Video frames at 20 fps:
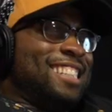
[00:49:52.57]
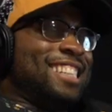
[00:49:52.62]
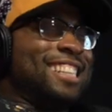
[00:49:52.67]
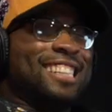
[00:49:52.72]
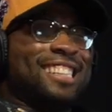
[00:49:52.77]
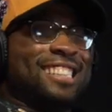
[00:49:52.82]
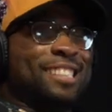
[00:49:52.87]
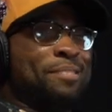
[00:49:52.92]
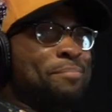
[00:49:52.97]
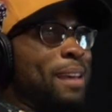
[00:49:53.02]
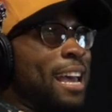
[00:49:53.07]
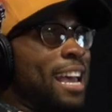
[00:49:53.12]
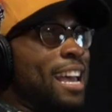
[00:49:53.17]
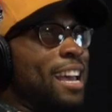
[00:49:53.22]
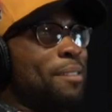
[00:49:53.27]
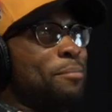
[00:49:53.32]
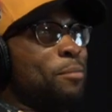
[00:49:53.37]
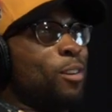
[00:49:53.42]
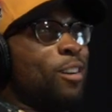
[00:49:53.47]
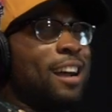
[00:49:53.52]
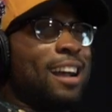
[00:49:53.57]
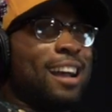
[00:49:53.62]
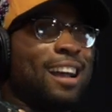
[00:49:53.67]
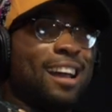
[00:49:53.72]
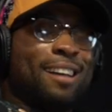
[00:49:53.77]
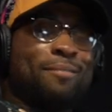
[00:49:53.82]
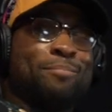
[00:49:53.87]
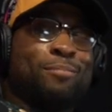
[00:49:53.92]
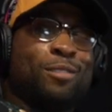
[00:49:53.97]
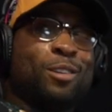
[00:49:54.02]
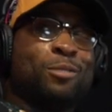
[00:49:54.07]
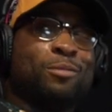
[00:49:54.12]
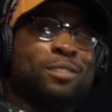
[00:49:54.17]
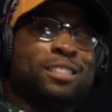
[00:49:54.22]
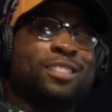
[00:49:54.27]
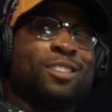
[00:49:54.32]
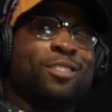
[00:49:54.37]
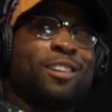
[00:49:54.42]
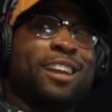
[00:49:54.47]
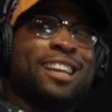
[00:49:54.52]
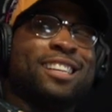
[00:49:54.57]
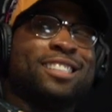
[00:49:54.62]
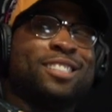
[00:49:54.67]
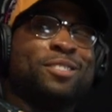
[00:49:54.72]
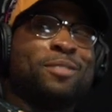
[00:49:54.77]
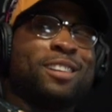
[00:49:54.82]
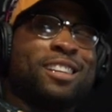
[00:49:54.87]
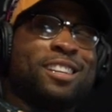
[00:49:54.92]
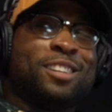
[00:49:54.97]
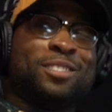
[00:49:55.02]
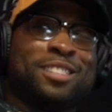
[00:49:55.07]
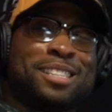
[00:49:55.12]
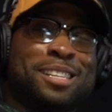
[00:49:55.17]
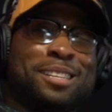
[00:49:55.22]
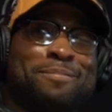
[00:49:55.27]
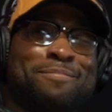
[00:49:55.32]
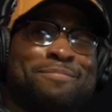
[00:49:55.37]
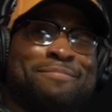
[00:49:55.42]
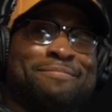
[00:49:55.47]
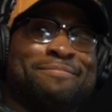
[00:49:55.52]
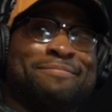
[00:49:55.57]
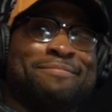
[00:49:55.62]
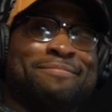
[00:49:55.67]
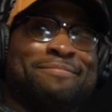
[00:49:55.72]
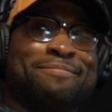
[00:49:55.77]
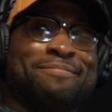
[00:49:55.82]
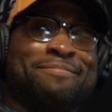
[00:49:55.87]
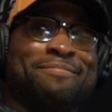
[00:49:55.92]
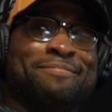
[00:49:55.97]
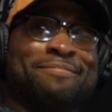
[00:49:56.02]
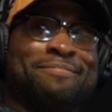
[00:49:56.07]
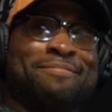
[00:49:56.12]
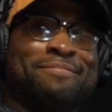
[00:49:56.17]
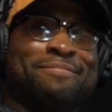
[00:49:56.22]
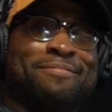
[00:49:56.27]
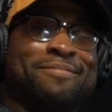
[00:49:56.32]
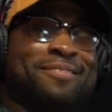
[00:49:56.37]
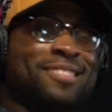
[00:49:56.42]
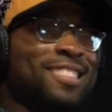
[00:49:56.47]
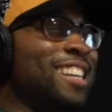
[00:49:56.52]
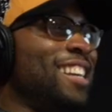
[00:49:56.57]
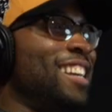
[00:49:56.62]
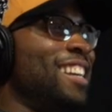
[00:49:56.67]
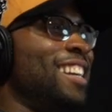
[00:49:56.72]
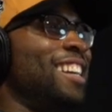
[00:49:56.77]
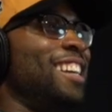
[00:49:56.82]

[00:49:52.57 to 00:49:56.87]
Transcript: It's bad, it's bro. lot of people. what's crazy? You wanna know something? Go ahead. Oh, it's not